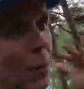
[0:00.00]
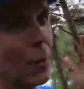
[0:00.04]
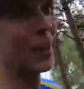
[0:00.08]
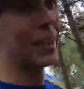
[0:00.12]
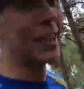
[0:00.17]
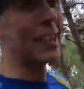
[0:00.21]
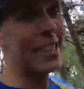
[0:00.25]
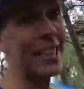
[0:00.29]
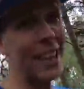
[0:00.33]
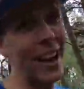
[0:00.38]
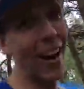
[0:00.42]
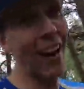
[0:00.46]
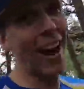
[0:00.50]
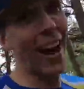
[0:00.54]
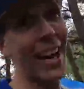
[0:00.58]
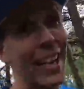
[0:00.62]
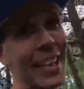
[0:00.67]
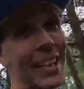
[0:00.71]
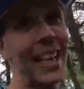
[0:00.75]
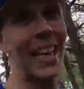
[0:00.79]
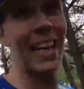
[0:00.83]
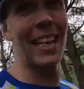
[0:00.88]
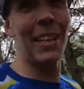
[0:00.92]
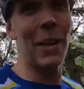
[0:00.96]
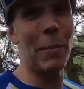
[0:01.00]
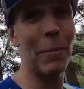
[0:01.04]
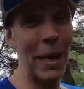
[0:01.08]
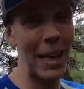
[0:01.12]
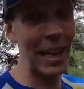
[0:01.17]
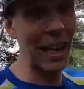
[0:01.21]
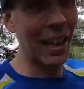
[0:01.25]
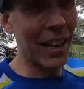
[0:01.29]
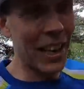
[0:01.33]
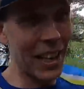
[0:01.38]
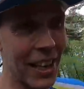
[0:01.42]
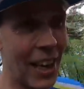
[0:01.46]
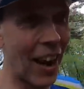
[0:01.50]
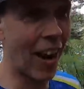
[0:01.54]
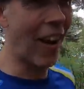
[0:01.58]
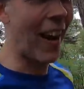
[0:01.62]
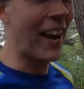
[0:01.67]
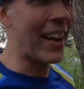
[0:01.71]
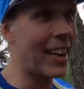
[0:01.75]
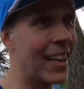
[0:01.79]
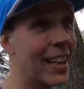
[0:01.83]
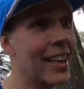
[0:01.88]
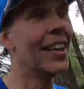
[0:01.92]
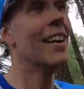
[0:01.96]
When you're tired in the middle of the
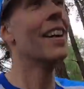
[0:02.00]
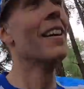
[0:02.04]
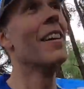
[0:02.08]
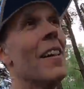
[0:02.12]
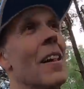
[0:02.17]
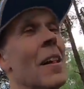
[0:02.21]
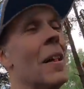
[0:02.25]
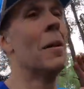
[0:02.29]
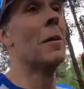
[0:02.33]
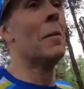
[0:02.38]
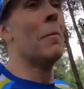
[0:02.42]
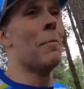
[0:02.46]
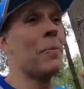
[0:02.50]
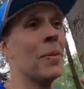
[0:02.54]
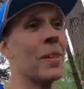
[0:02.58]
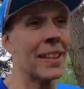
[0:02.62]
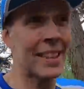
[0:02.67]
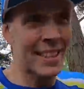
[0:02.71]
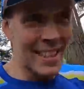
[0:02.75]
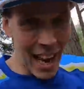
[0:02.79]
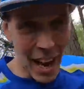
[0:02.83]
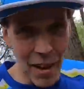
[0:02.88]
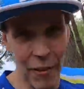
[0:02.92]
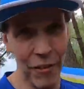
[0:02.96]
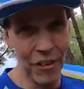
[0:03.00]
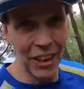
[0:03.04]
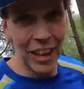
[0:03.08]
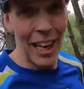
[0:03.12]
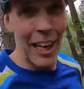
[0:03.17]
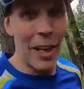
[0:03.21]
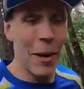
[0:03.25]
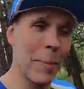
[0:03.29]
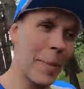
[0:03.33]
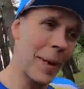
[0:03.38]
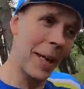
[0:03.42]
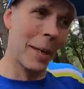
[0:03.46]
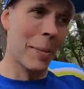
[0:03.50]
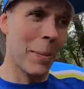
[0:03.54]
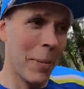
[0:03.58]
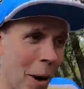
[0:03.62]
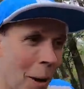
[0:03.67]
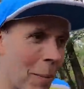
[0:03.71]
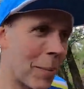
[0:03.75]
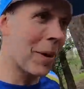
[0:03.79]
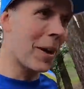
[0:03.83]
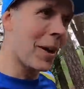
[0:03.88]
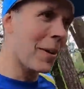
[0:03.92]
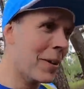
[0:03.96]
night, definitely a big
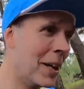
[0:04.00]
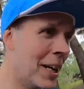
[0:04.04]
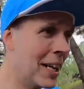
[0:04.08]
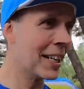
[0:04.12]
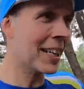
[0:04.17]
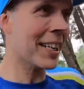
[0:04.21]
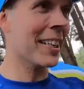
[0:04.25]
problem.